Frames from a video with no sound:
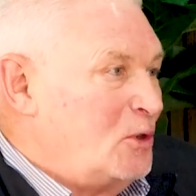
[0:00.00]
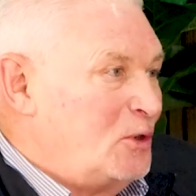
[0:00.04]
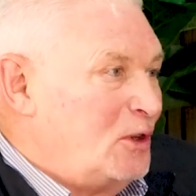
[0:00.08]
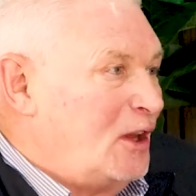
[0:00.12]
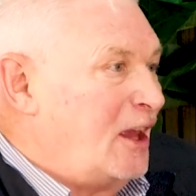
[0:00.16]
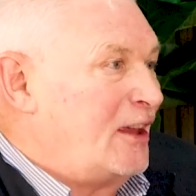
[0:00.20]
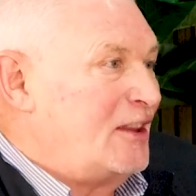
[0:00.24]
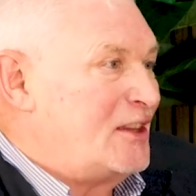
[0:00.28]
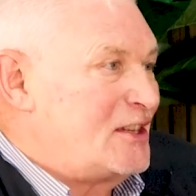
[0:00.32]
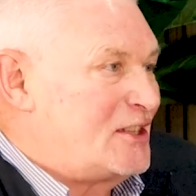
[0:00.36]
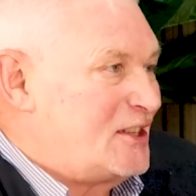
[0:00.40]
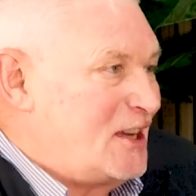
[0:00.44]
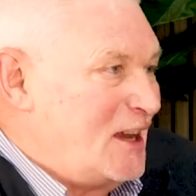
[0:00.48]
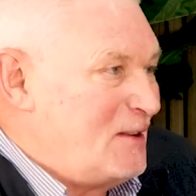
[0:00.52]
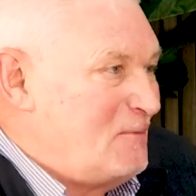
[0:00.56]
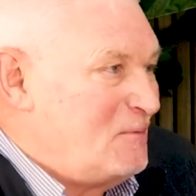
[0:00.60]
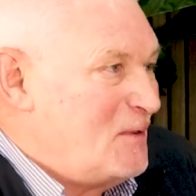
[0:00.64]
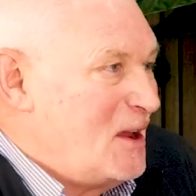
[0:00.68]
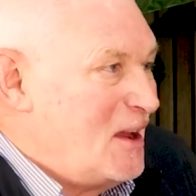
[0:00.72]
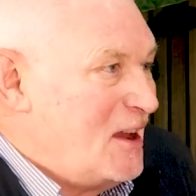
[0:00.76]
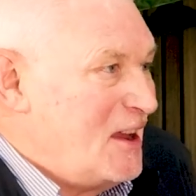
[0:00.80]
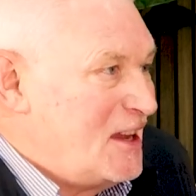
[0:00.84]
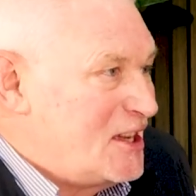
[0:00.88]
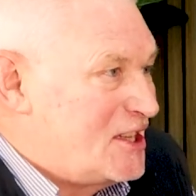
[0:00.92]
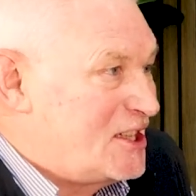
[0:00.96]
look like the same
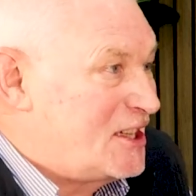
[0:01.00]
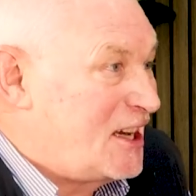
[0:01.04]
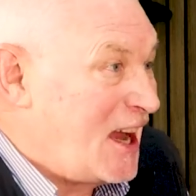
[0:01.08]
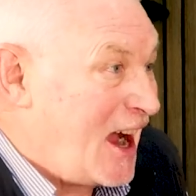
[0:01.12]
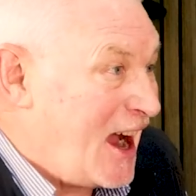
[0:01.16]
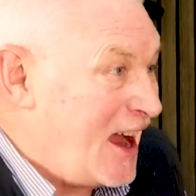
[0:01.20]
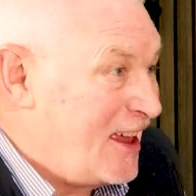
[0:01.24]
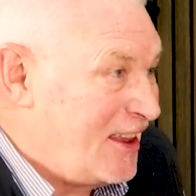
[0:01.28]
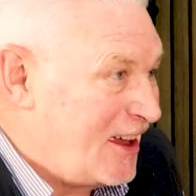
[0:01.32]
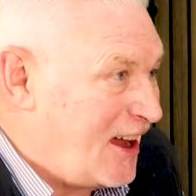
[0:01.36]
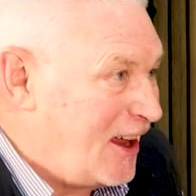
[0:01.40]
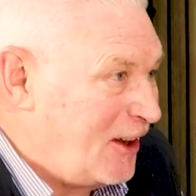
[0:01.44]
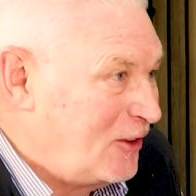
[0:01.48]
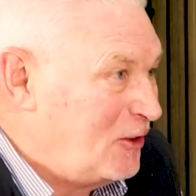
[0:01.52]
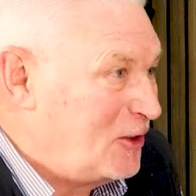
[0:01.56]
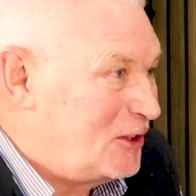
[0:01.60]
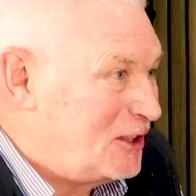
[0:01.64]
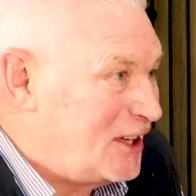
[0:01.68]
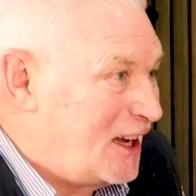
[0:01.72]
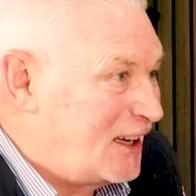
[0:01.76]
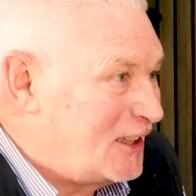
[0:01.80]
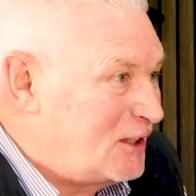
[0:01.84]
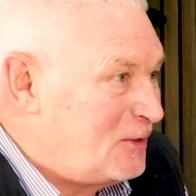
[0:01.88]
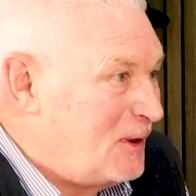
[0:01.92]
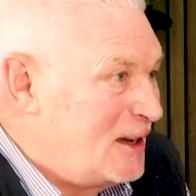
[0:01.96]
sky that I
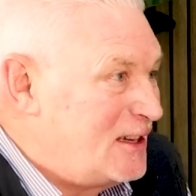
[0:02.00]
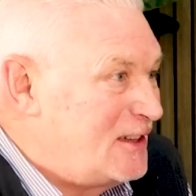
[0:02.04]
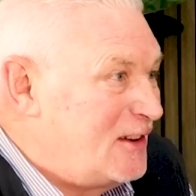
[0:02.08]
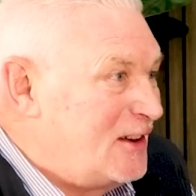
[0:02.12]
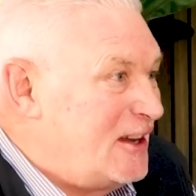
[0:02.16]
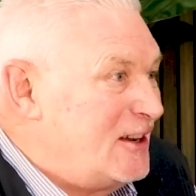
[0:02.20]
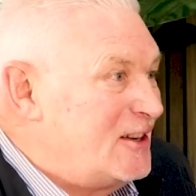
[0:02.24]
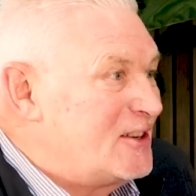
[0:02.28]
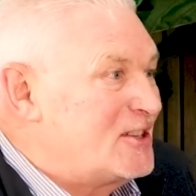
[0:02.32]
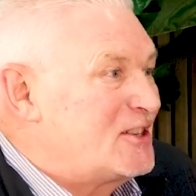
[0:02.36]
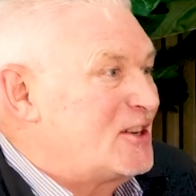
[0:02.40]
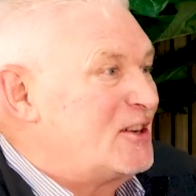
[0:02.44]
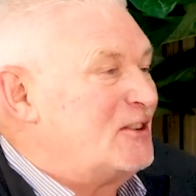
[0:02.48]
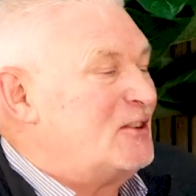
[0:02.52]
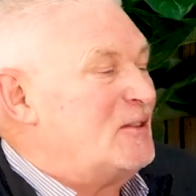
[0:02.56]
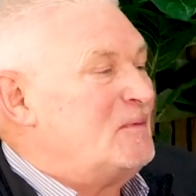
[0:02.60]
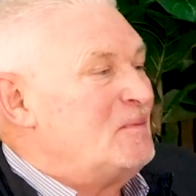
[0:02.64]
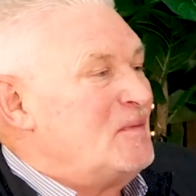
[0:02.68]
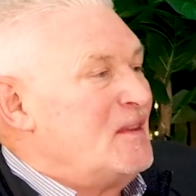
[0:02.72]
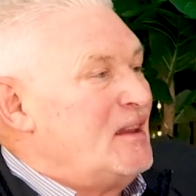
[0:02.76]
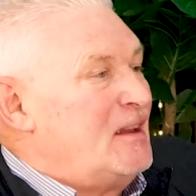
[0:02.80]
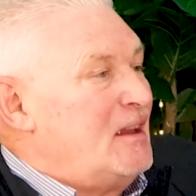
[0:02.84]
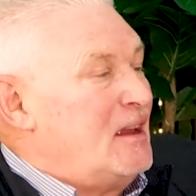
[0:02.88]
looked at 20 years ago.